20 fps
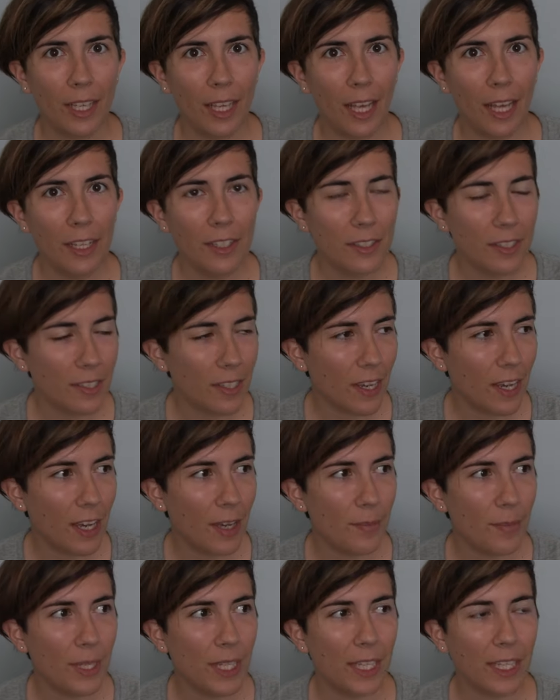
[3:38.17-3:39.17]

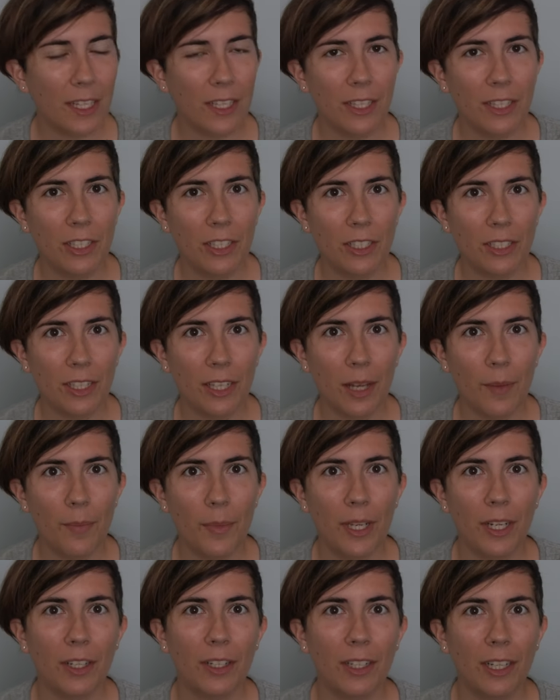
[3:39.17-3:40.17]
Elsa because she's a lot
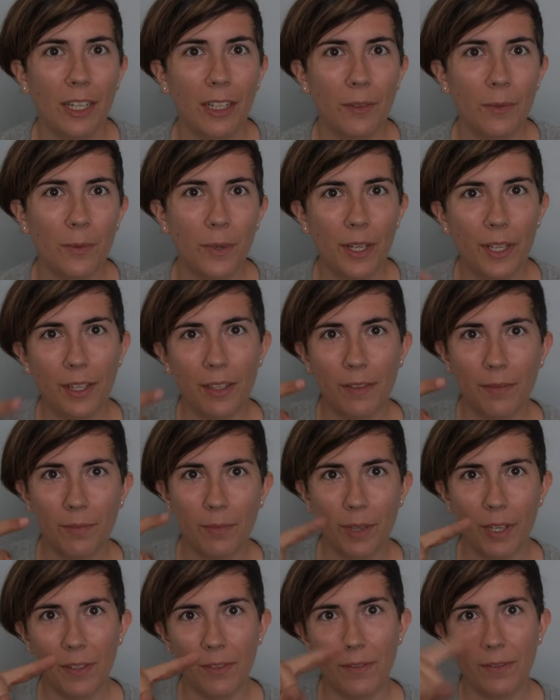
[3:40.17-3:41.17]
bigger and one,
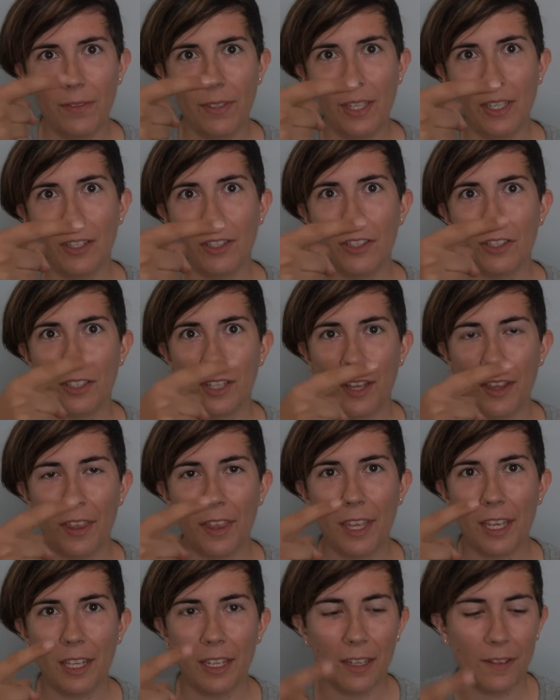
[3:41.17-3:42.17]
my finger's not
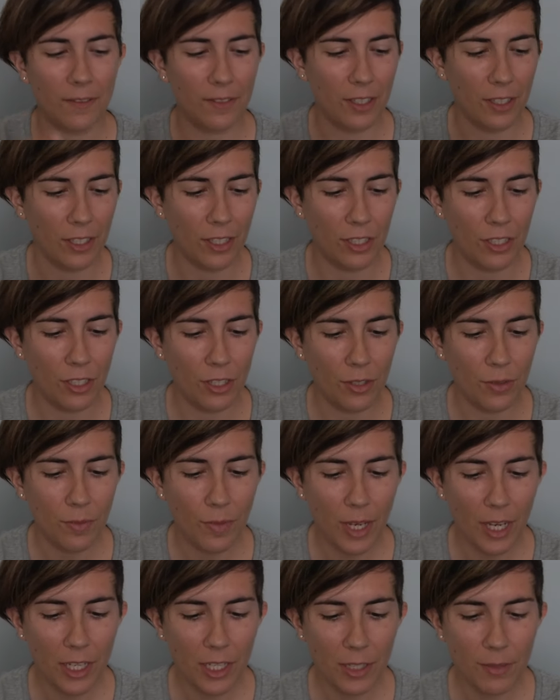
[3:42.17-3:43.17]
thick enough to do
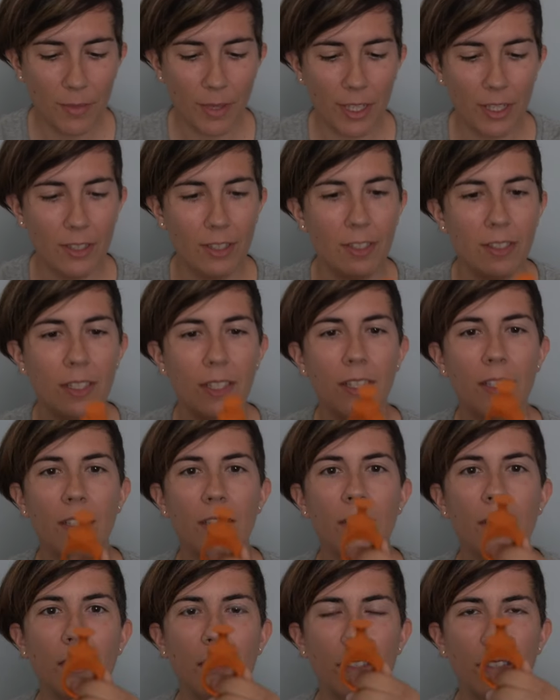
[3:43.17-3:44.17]
much. But you can see
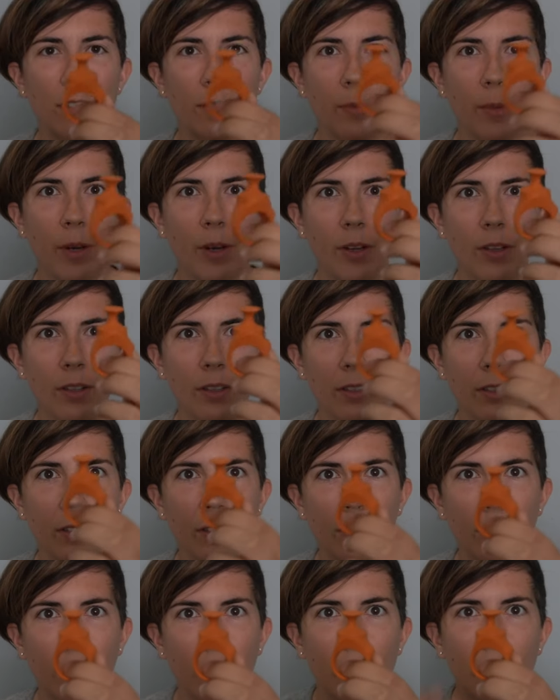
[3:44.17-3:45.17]
this is the small.
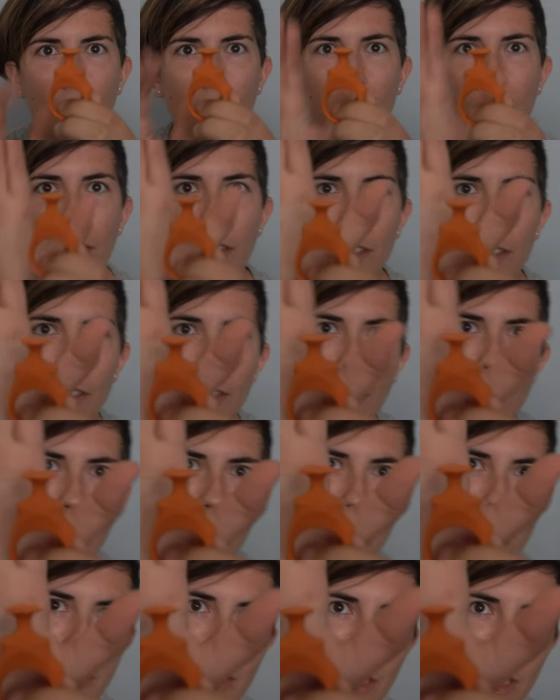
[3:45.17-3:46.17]

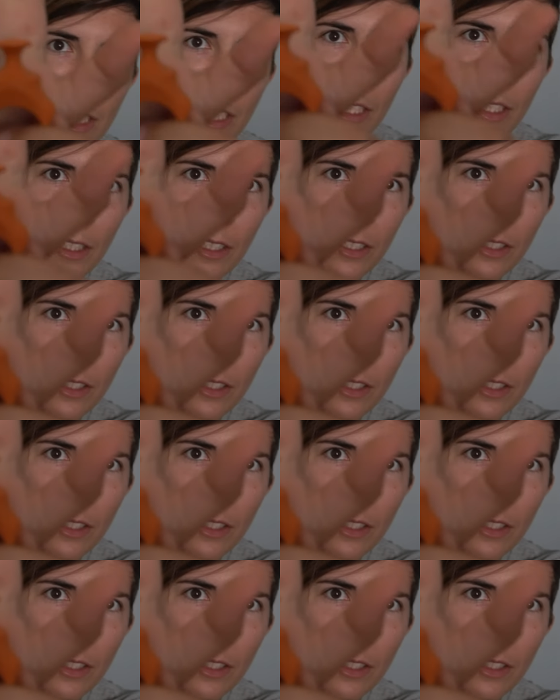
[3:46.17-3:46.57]
See here?